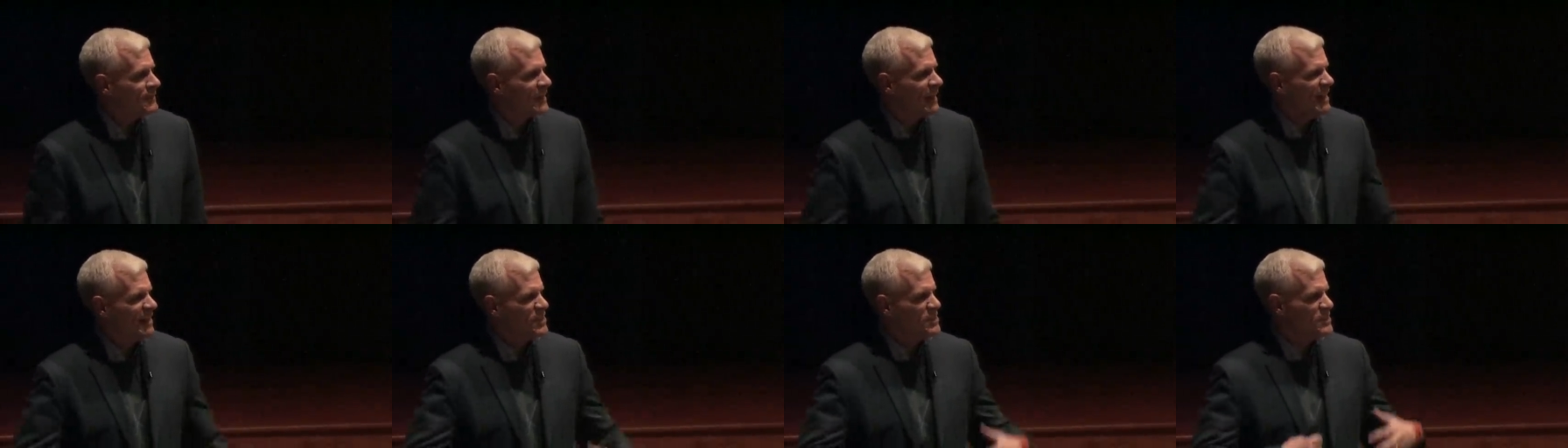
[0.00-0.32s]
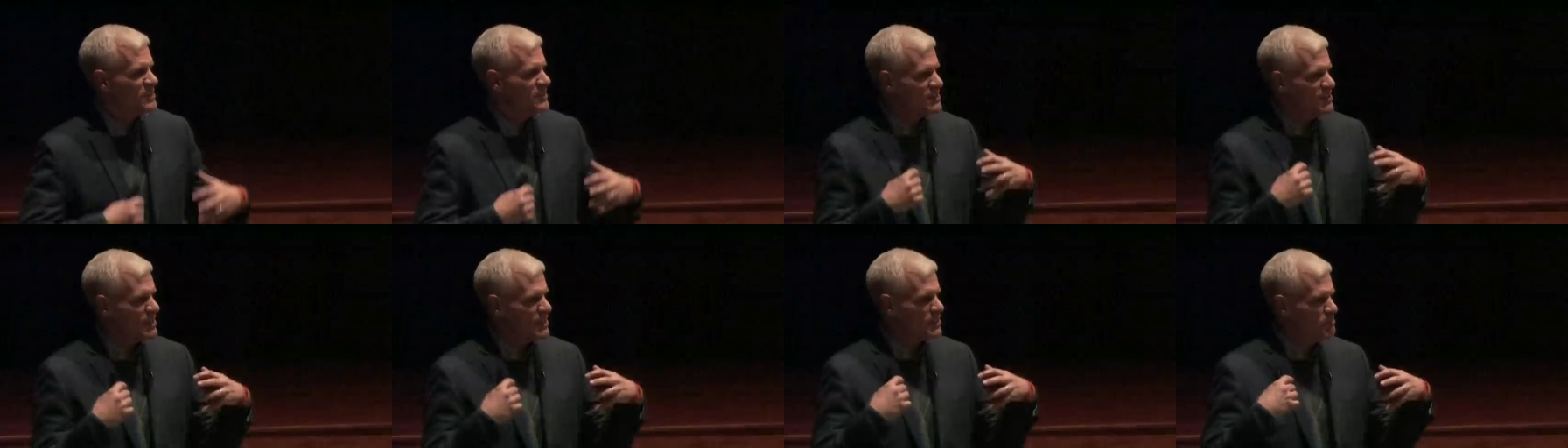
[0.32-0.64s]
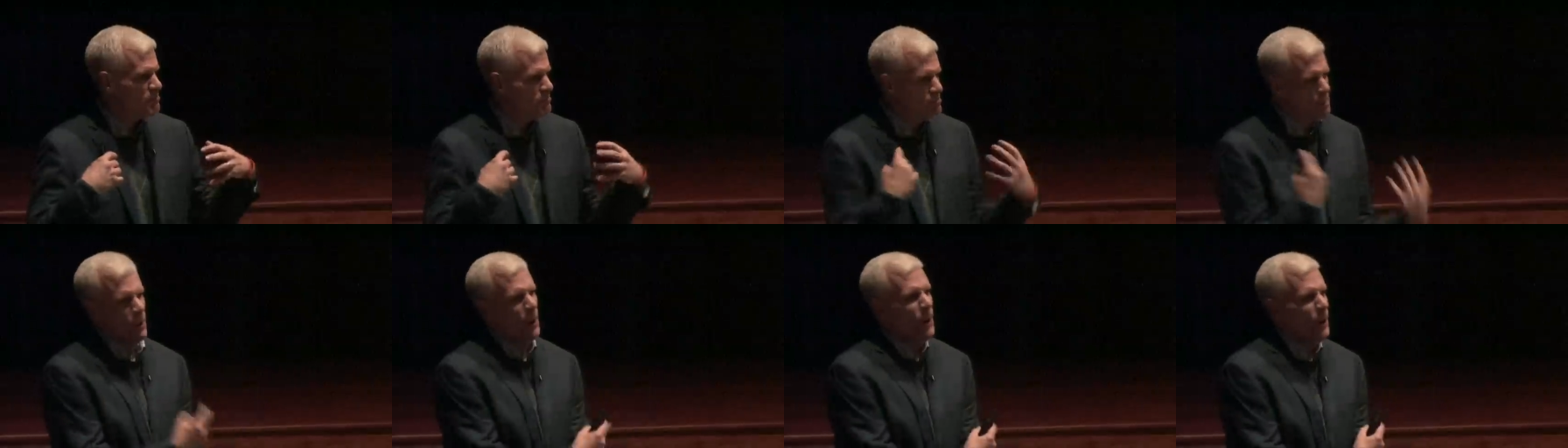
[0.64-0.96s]
and he says,
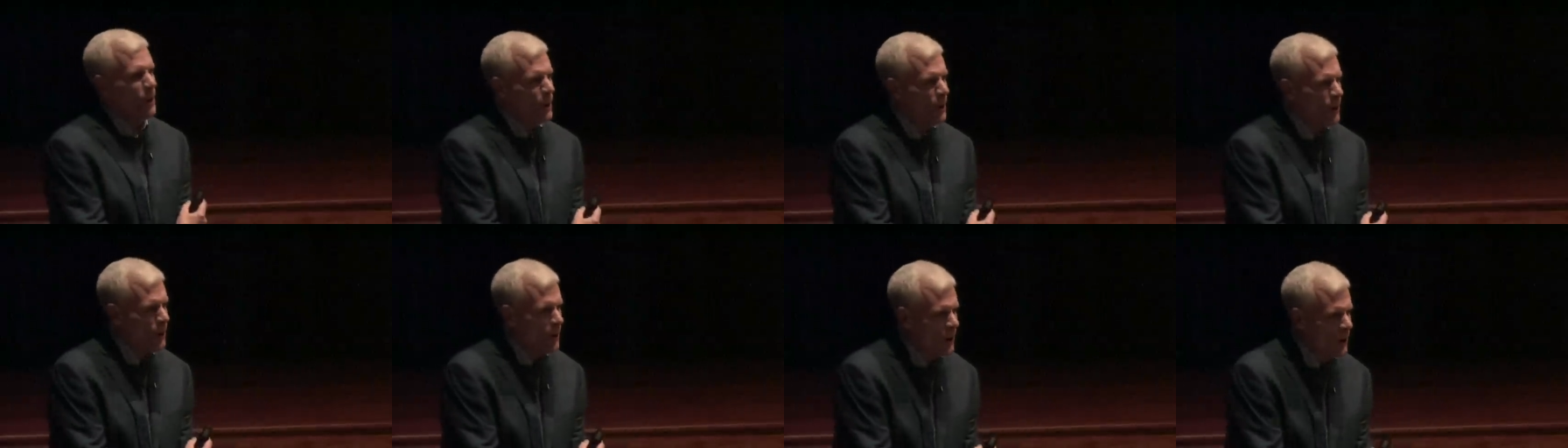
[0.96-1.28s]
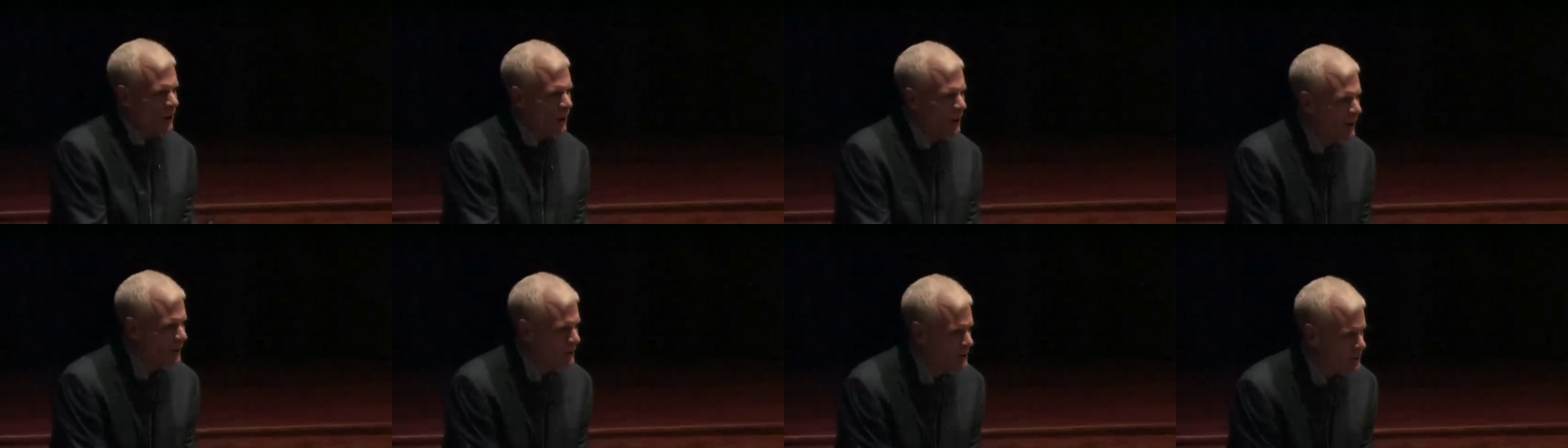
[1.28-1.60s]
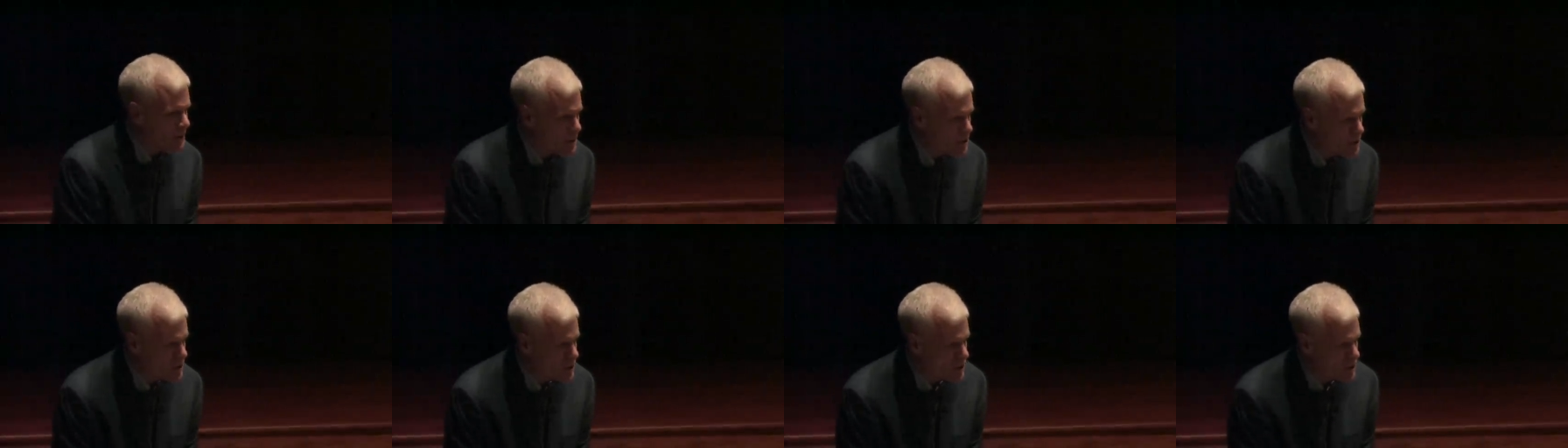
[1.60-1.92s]
"Brr," and
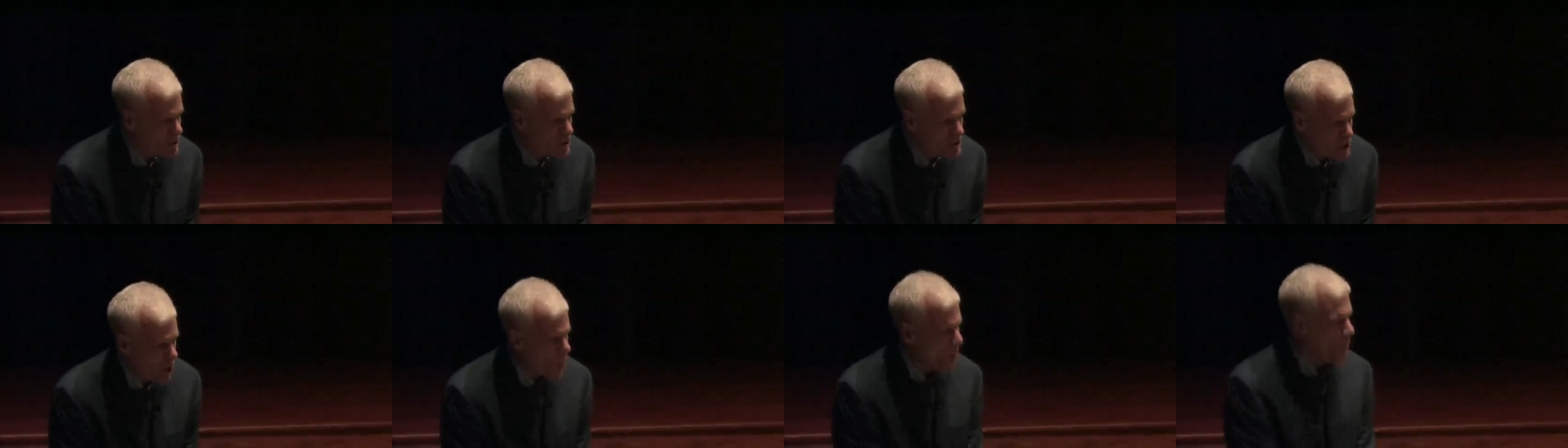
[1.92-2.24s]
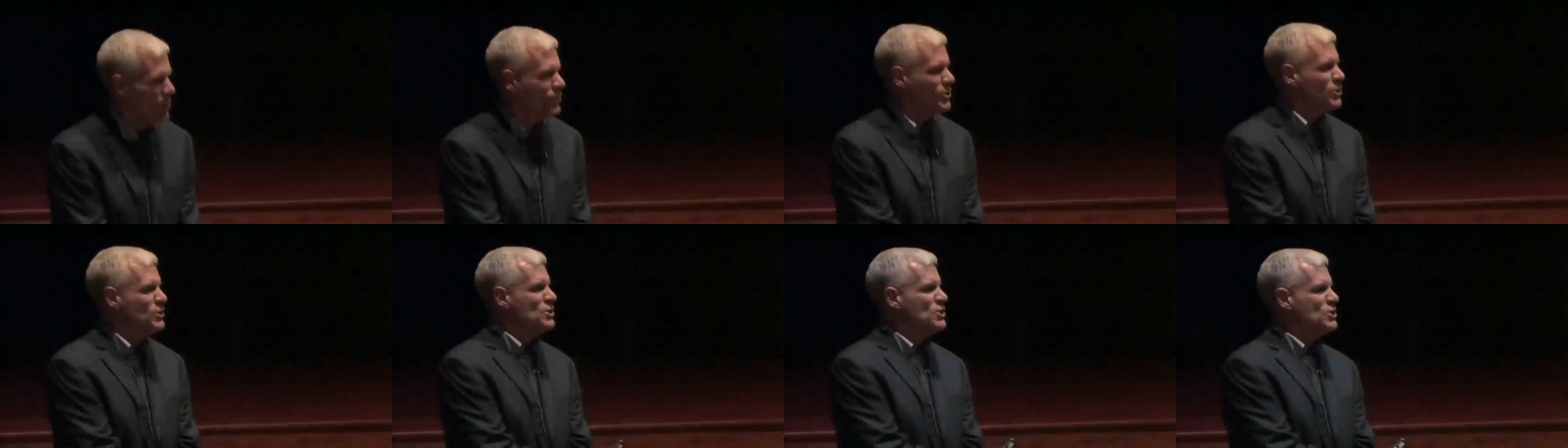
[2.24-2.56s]
there's snow on their